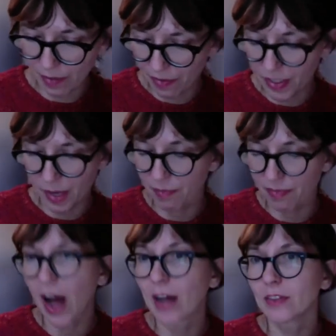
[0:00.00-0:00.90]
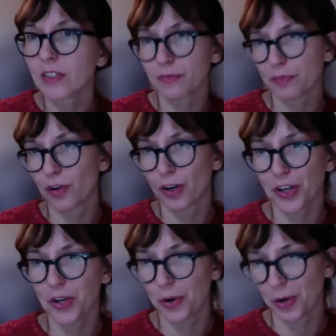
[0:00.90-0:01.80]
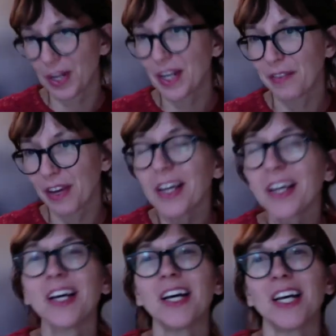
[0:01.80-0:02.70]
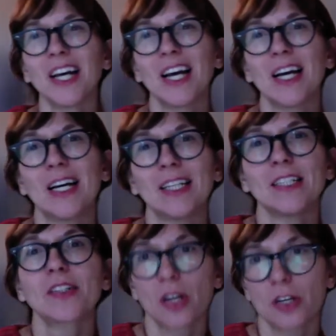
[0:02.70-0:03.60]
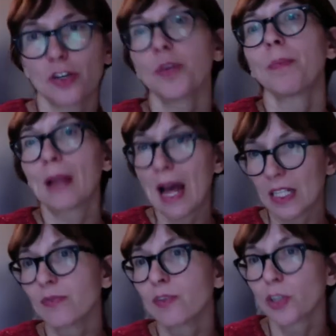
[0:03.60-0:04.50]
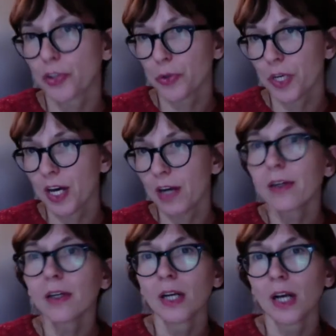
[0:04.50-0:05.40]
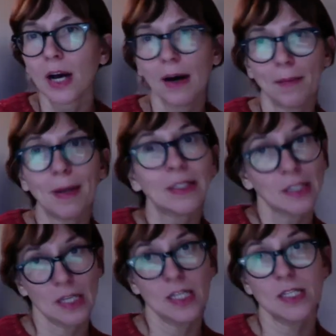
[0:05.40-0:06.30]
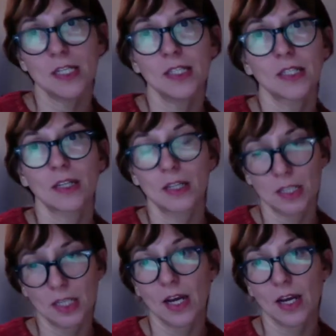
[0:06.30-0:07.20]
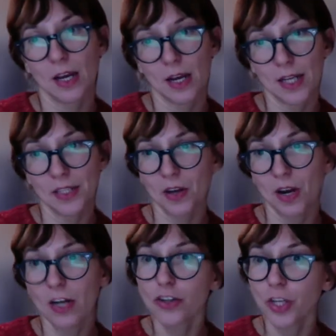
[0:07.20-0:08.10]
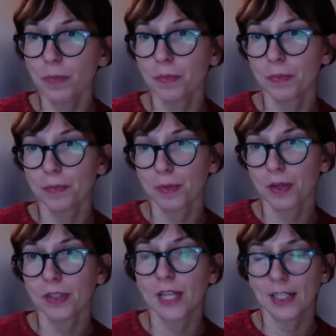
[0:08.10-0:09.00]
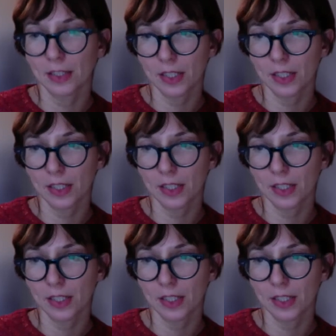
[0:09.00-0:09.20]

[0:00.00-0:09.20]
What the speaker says: some funds for your living. The scholarship lasts for 2 years, but it is a scholarship that